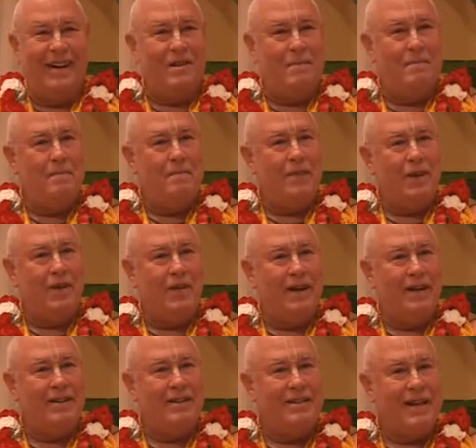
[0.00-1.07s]
the
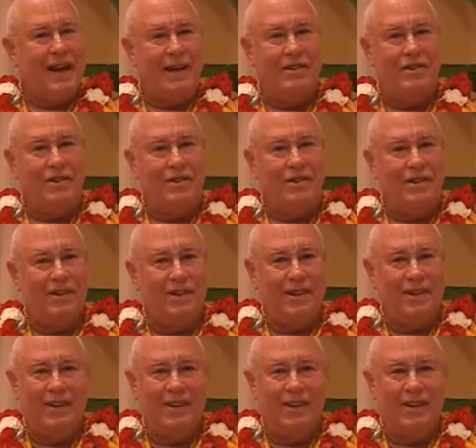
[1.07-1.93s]
greatest dancer.